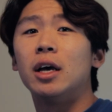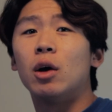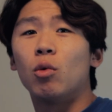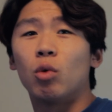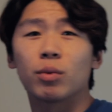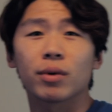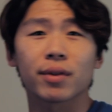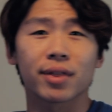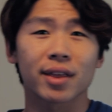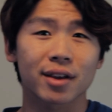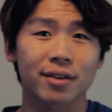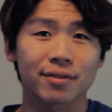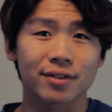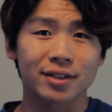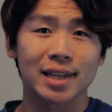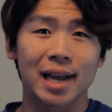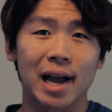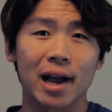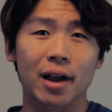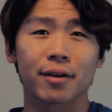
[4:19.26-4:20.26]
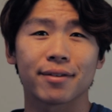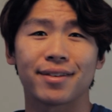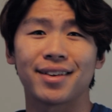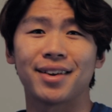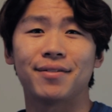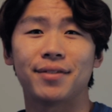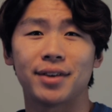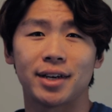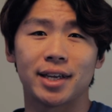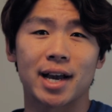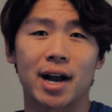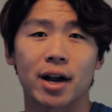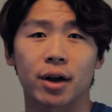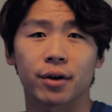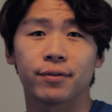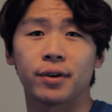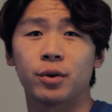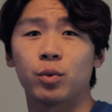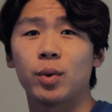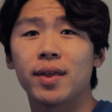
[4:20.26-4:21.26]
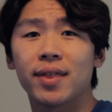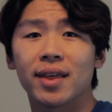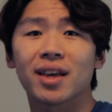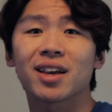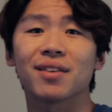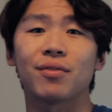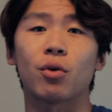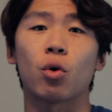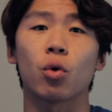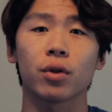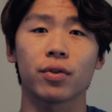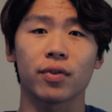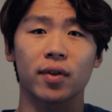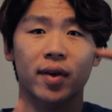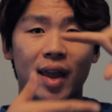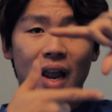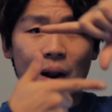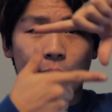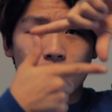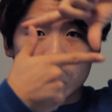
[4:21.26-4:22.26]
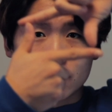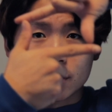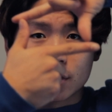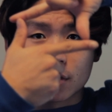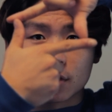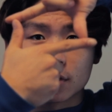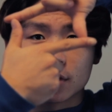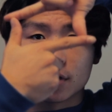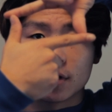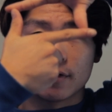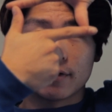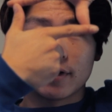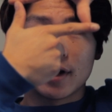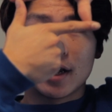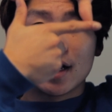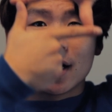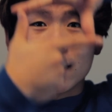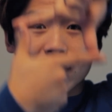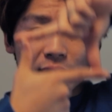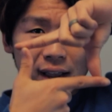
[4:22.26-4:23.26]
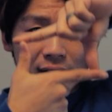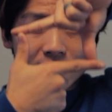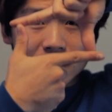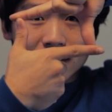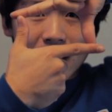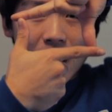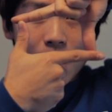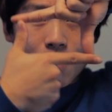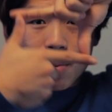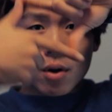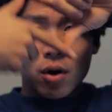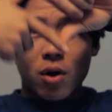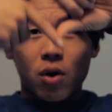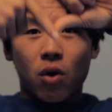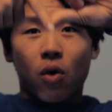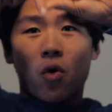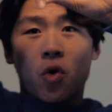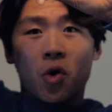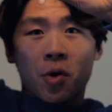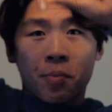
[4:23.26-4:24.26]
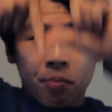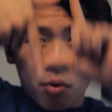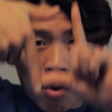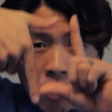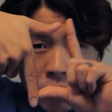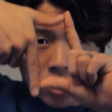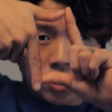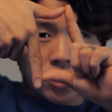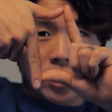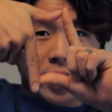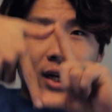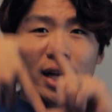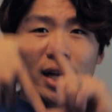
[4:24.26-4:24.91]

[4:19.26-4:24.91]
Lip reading: When we think of photography and videography, we think of holding the camera in terms of landscape or portrait.